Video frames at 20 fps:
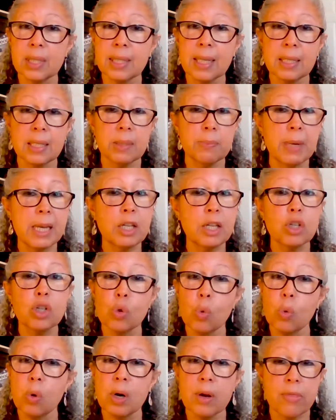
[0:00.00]
Let's make
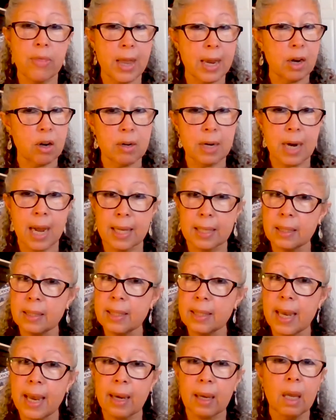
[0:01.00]
sure they are not
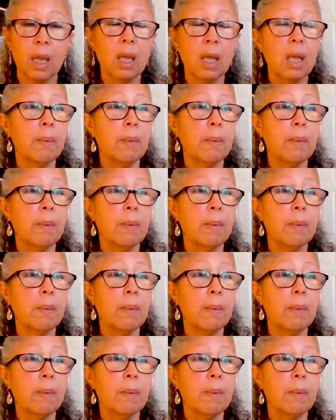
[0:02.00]
sick,